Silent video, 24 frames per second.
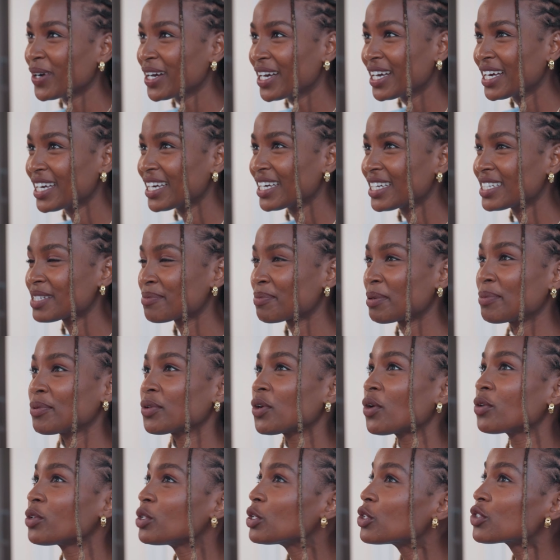What? People
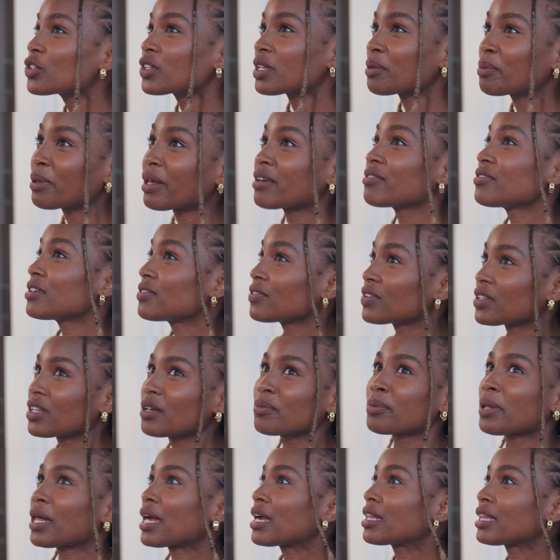don't usually play FIFA. They're
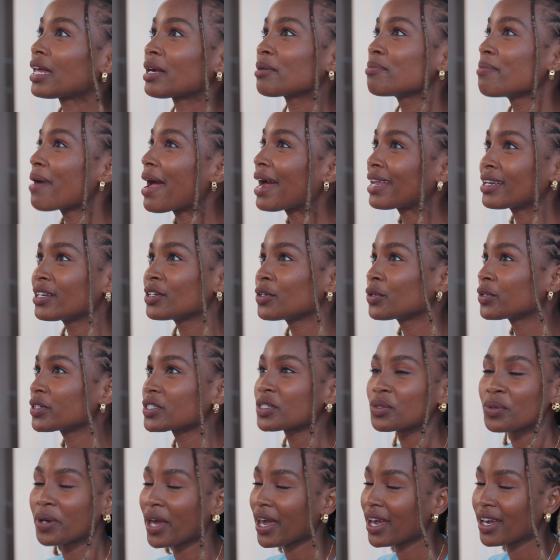playing like Madden or
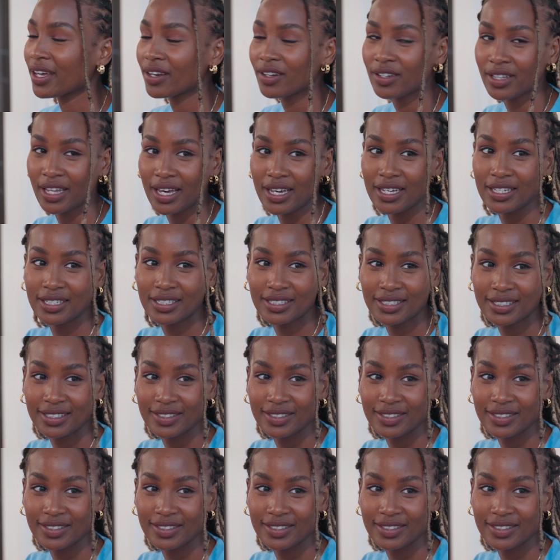2K and all that.